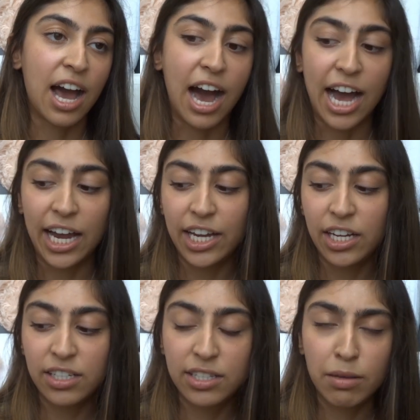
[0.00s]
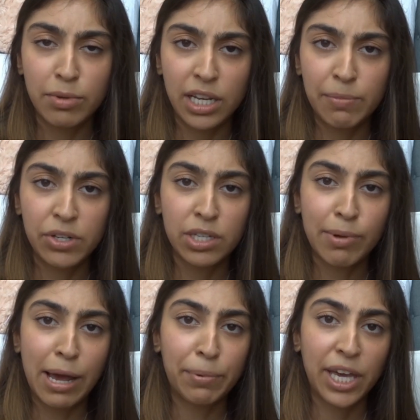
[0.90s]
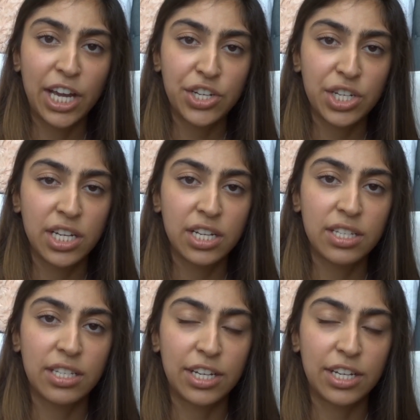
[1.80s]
I submitted most of my applications.